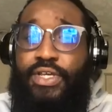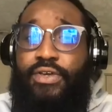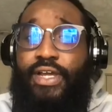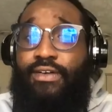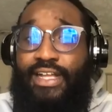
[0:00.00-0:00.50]

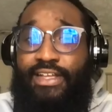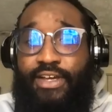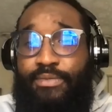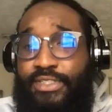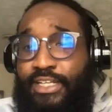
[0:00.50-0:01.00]
Like a lot of
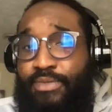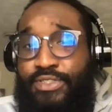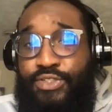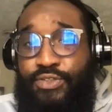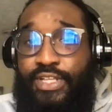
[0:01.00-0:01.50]
companies have been
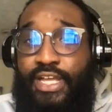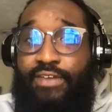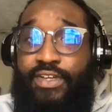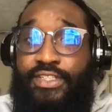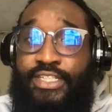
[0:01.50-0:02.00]
sued for not
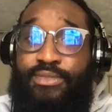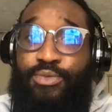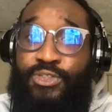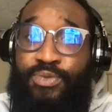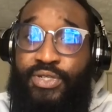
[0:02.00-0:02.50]
having
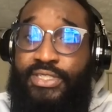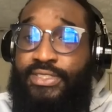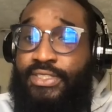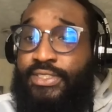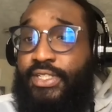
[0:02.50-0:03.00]
accessible
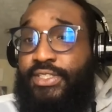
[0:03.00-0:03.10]
experiences.